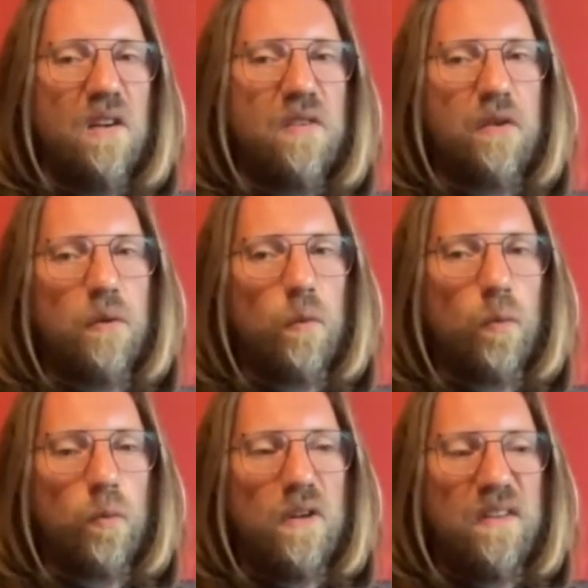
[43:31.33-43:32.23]
So
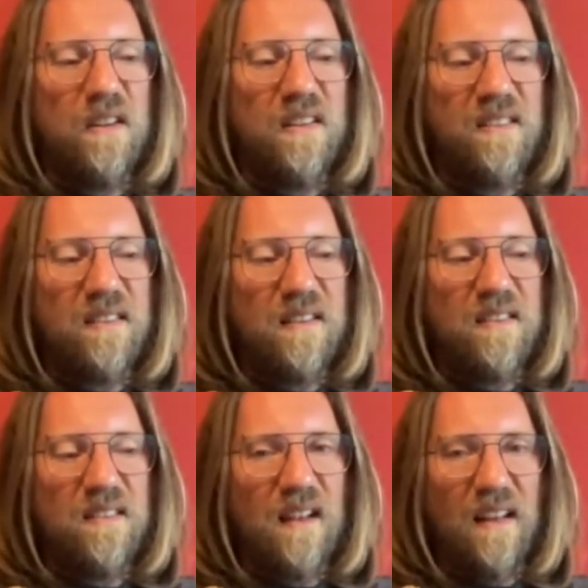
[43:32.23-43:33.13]
it's
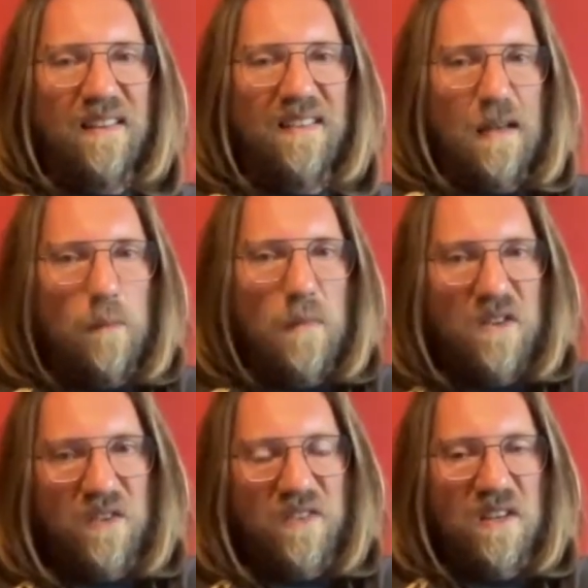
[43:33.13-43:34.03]
that's the
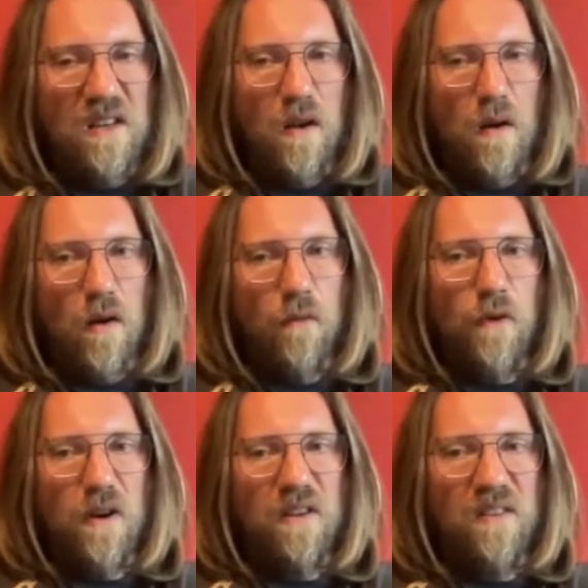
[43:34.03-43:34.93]
immediacy of
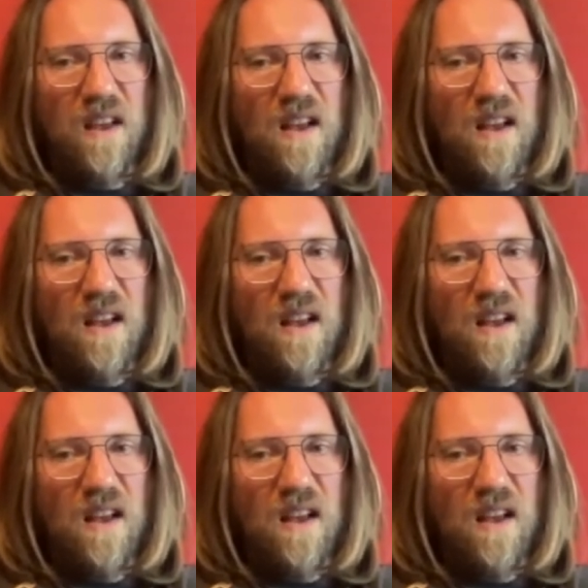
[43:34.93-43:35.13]
what is.